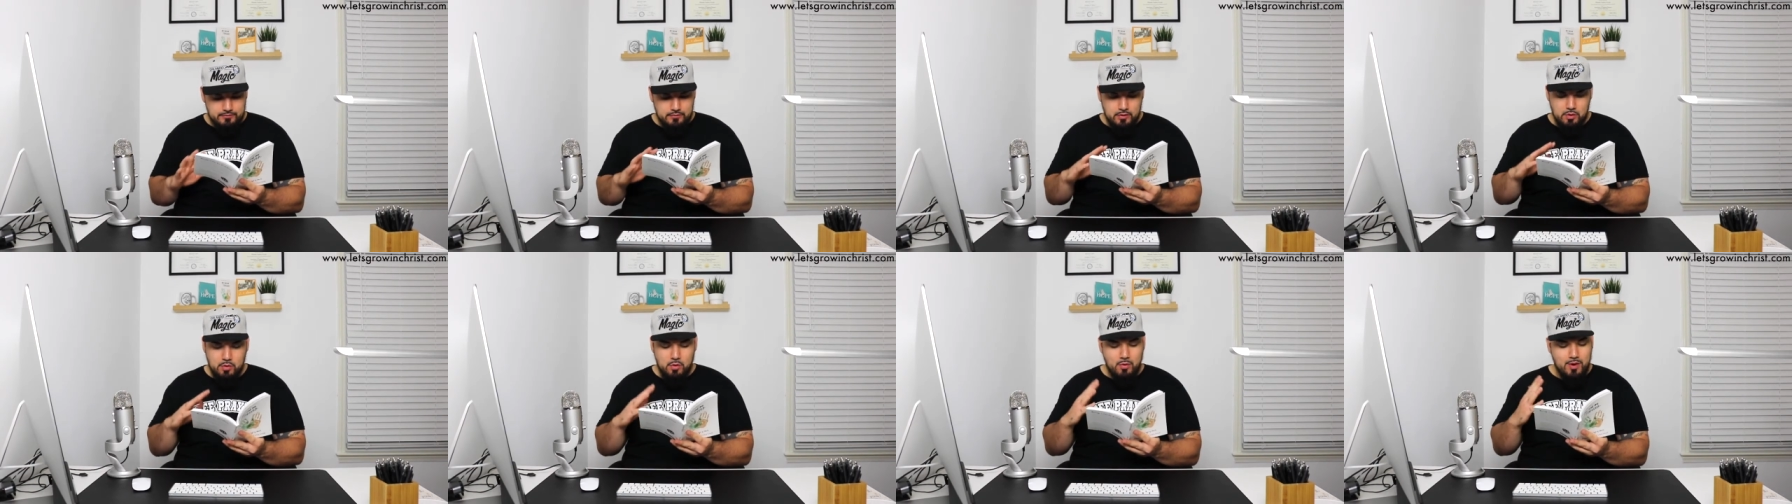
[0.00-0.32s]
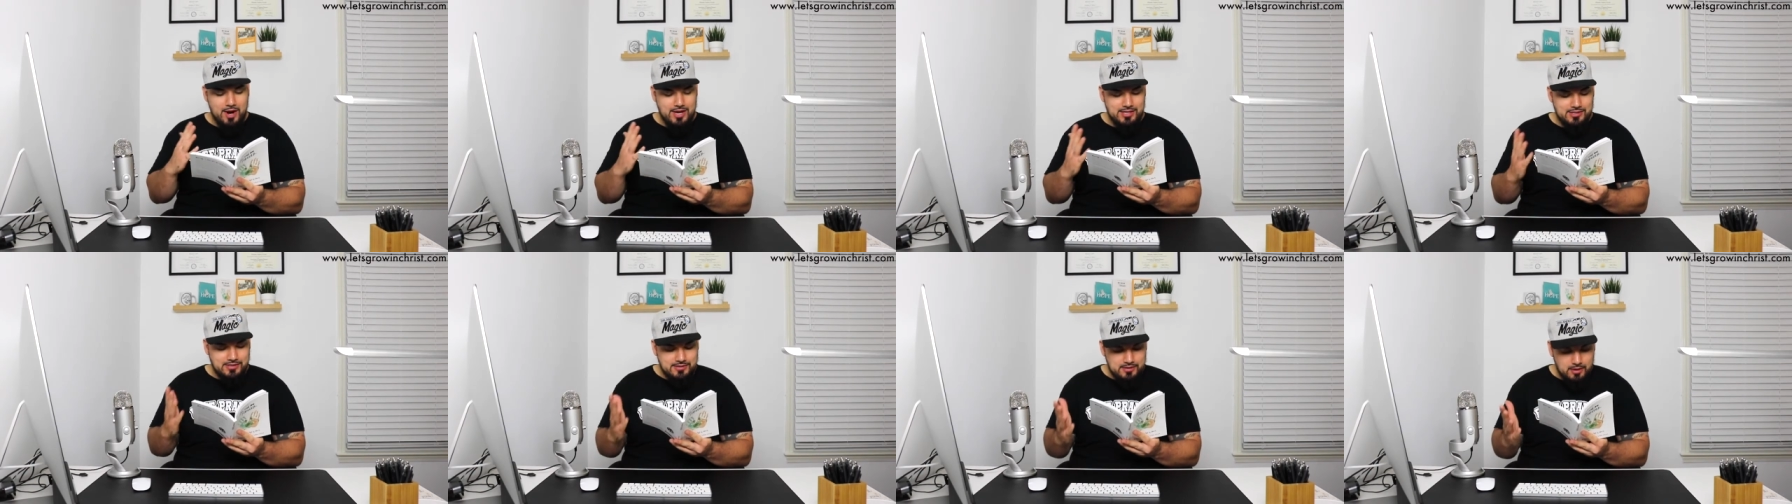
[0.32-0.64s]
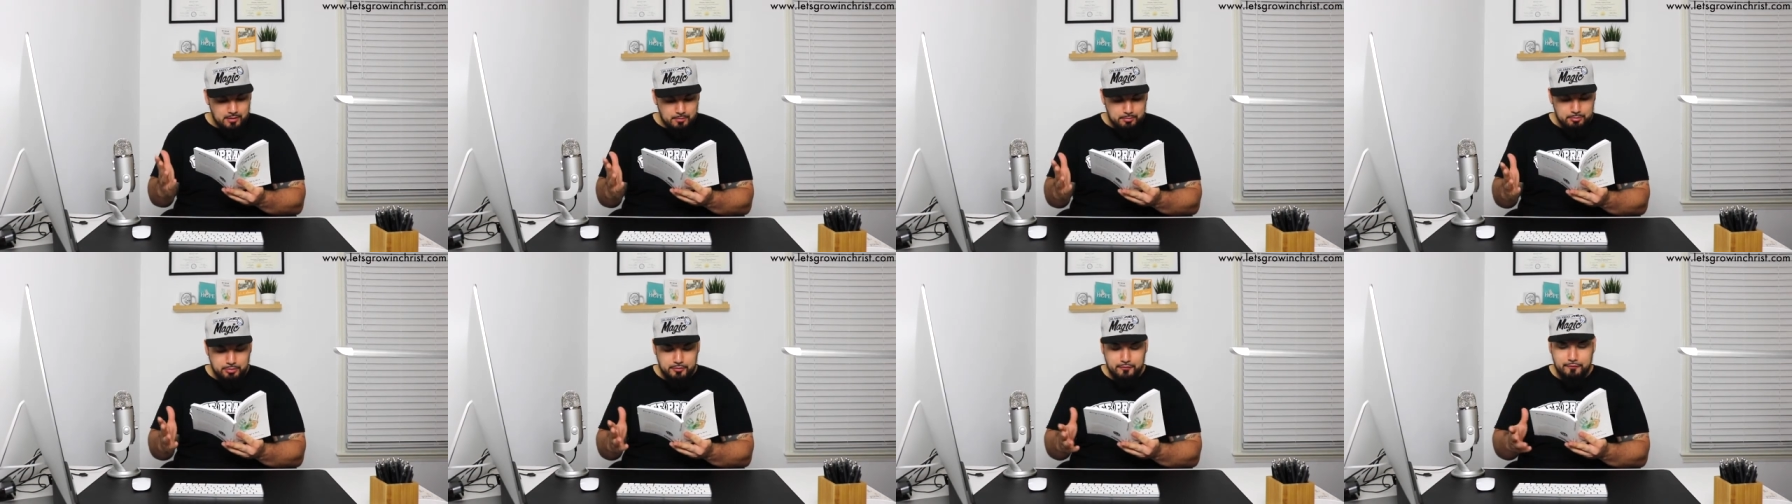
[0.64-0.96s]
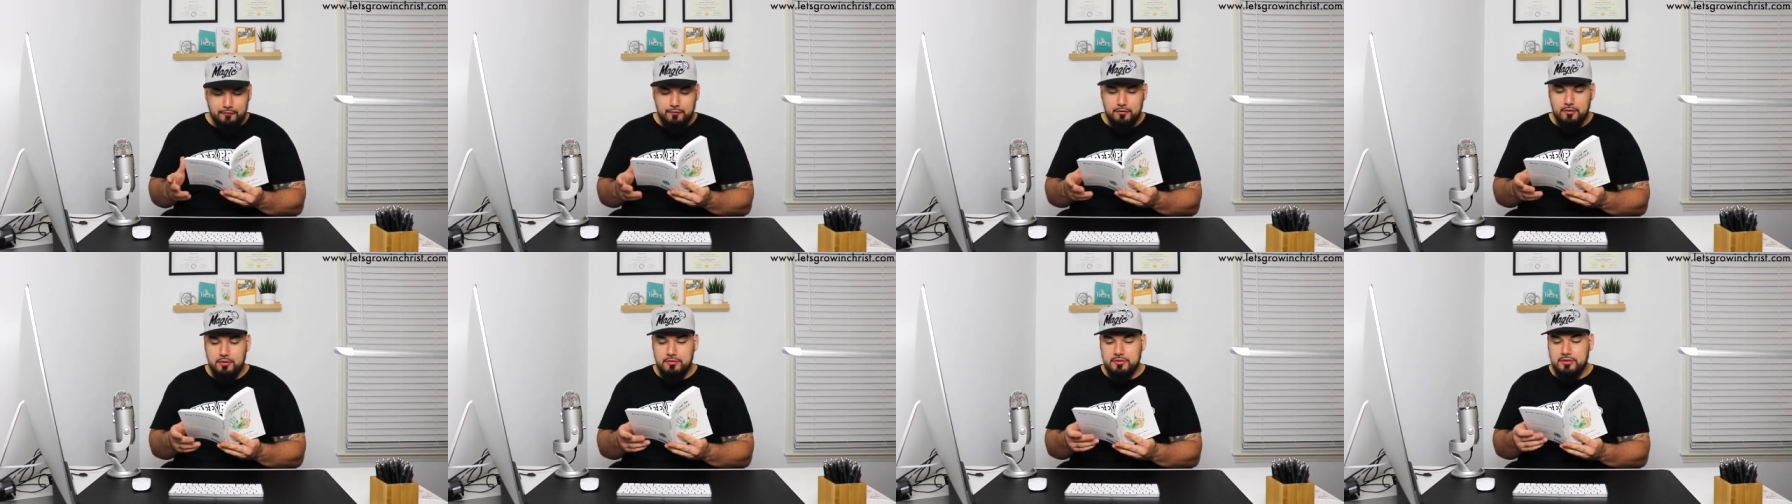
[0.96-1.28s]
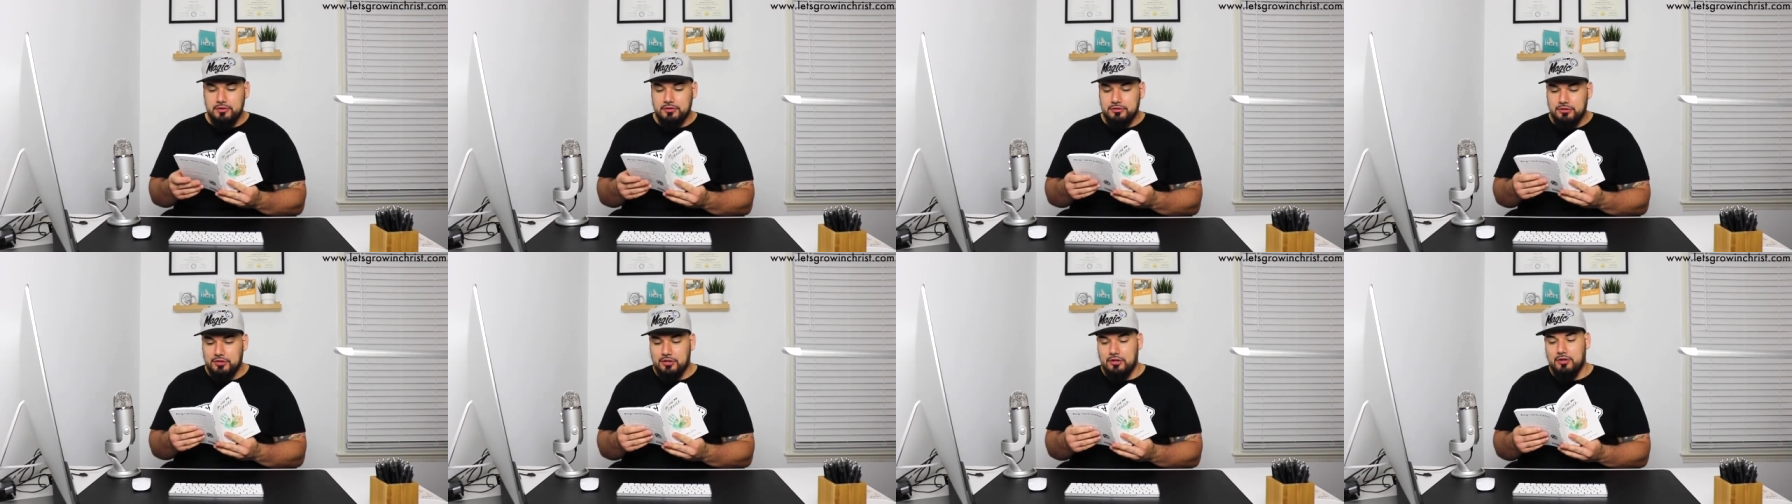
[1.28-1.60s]
or as some prefer
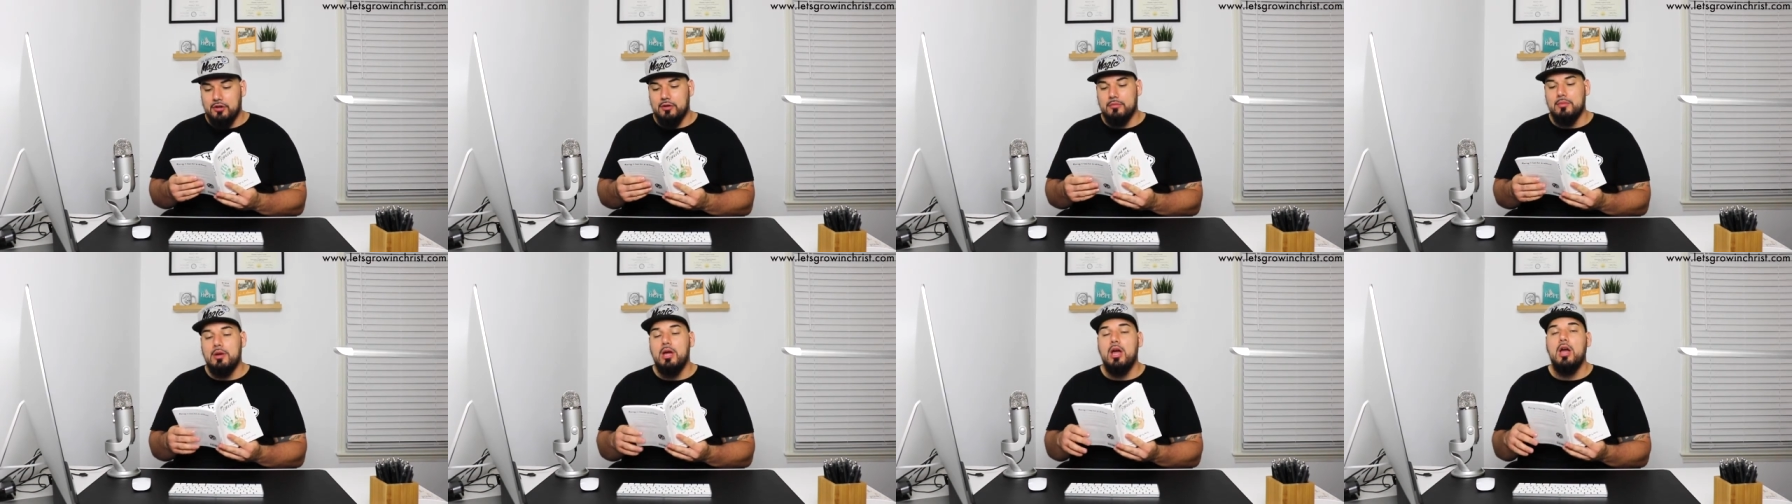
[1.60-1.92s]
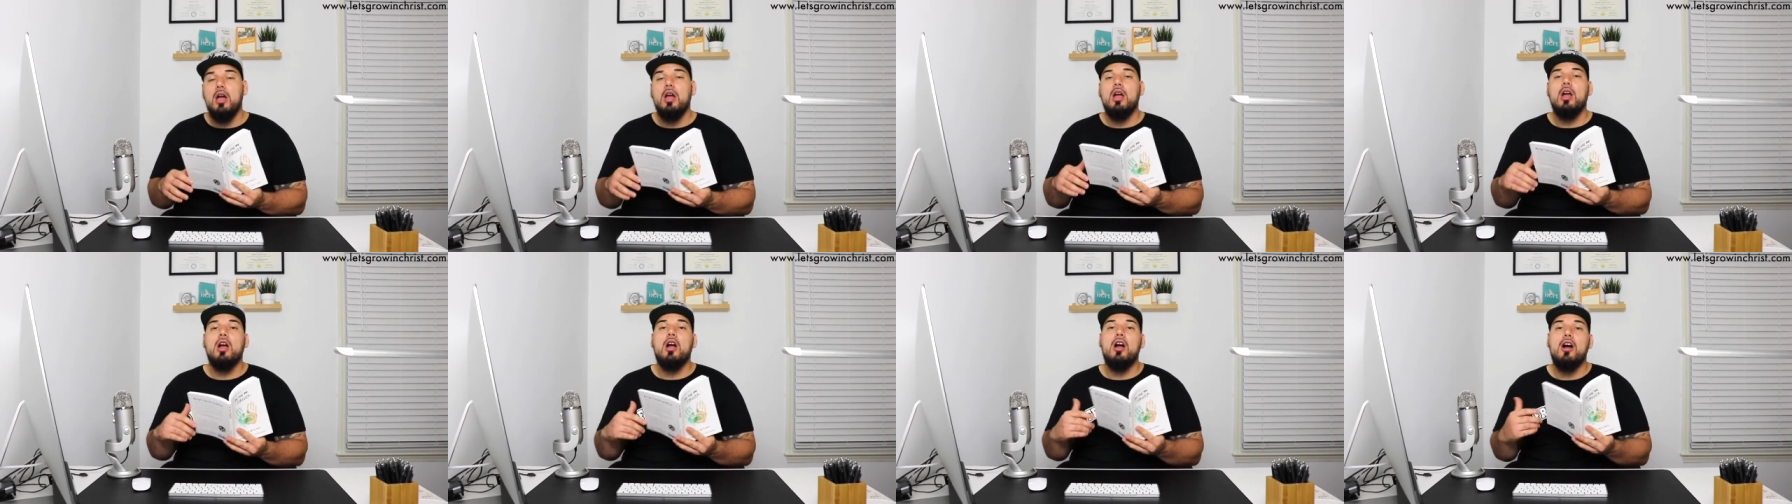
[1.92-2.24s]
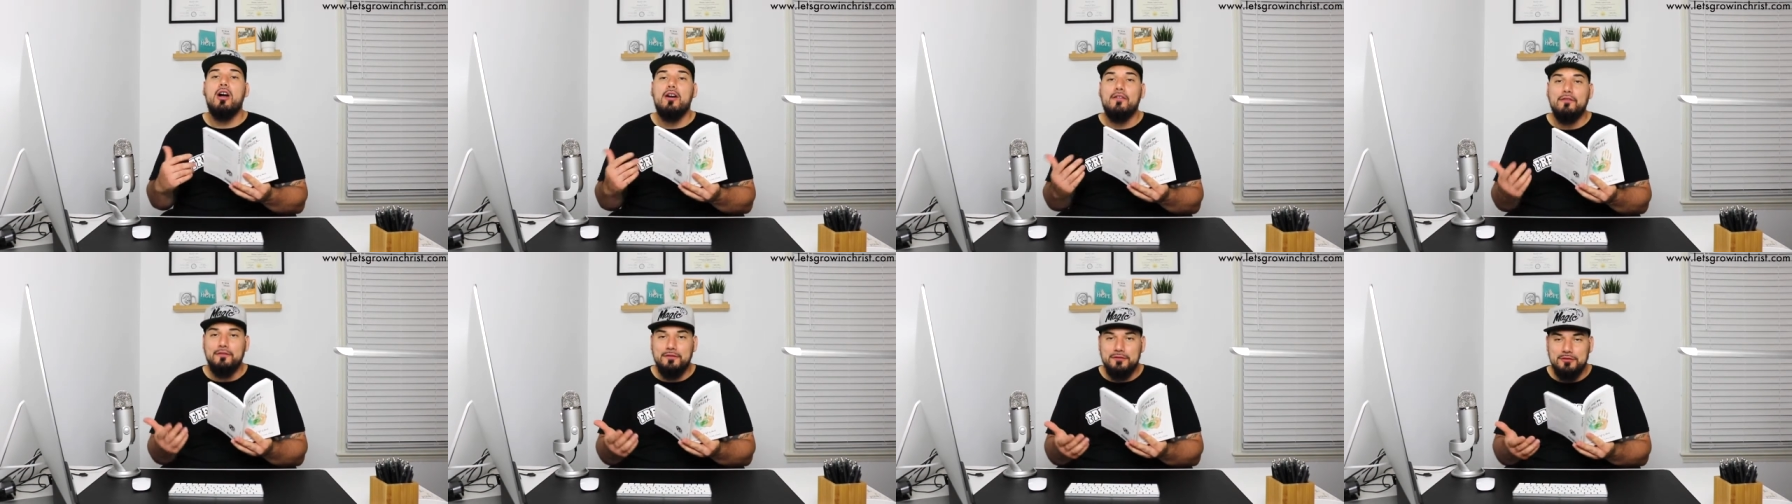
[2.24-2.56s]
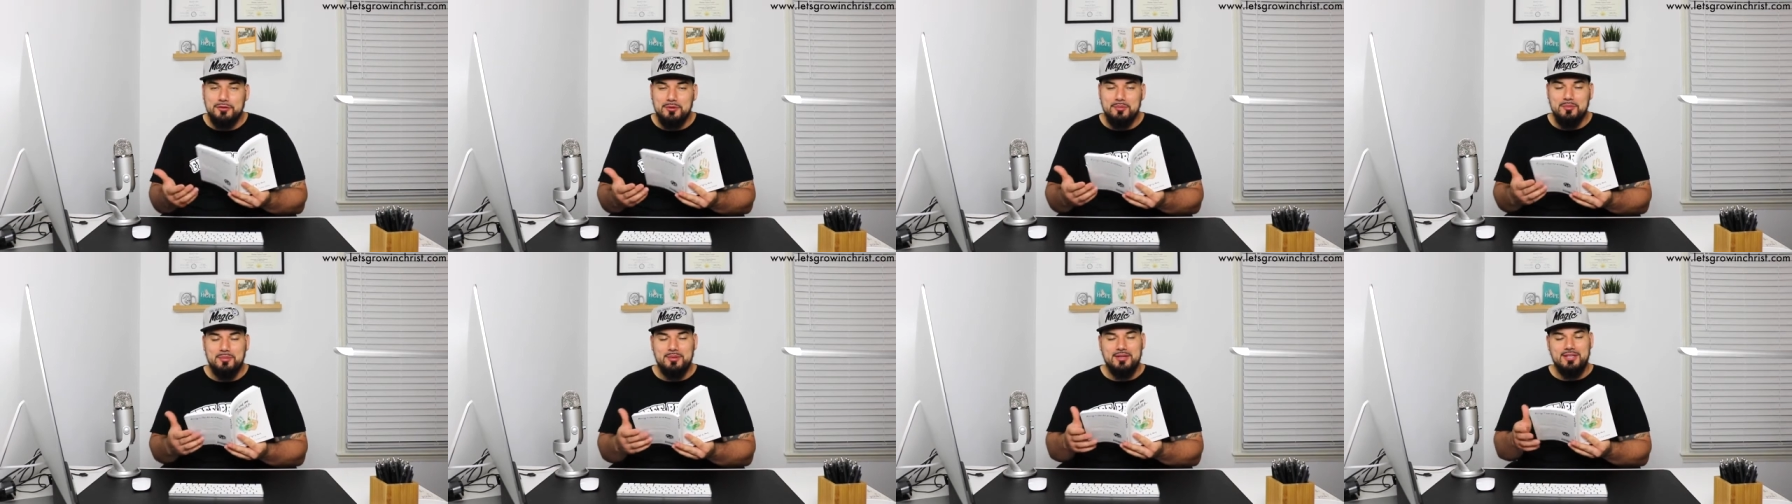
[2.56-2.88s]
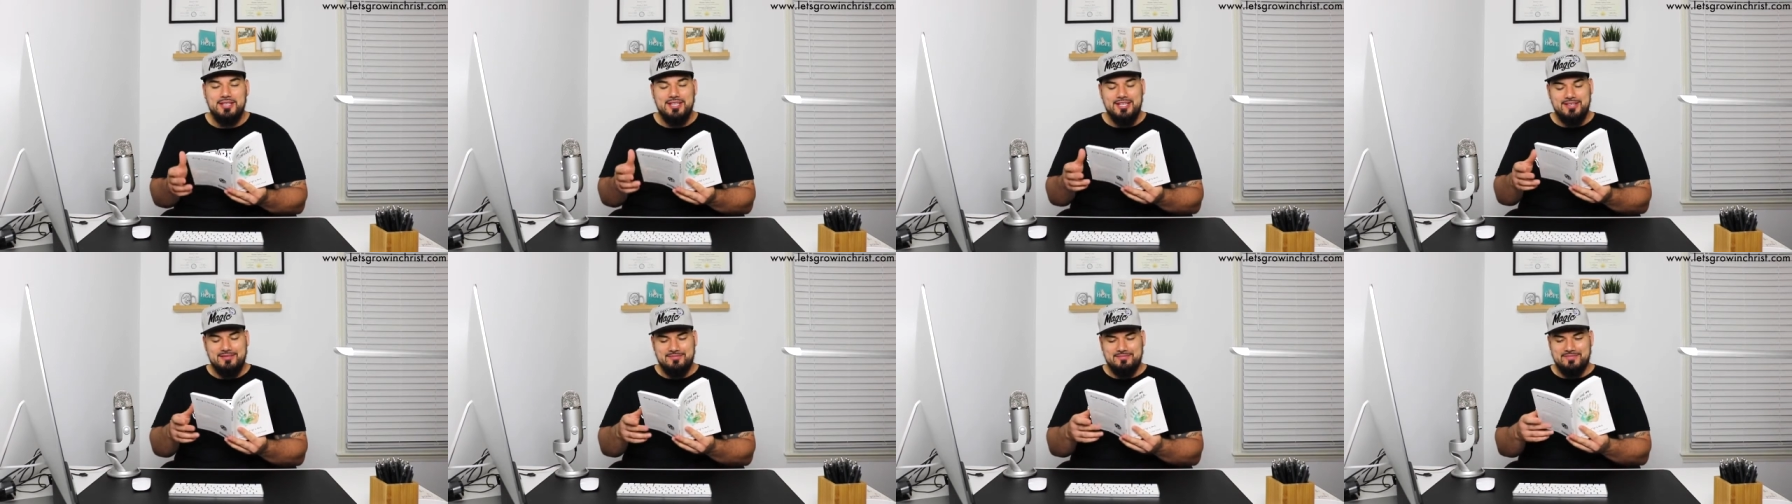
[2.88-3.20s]
the term,
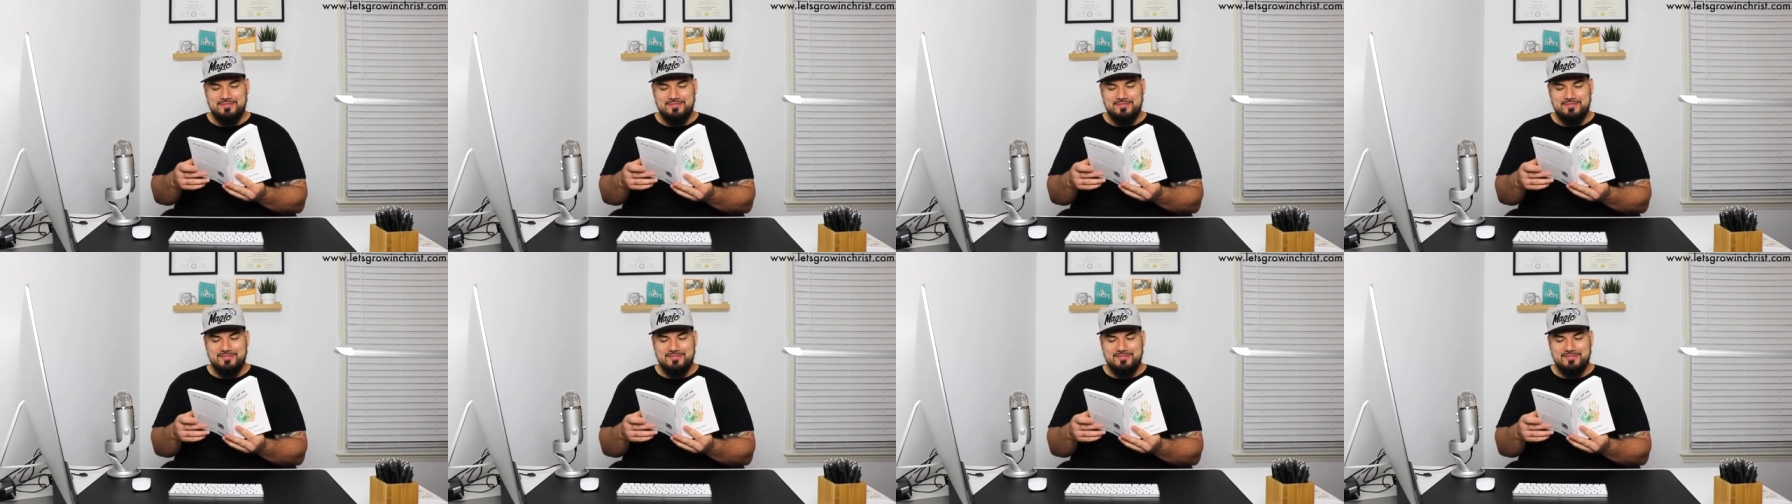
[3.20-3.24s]
comfortably.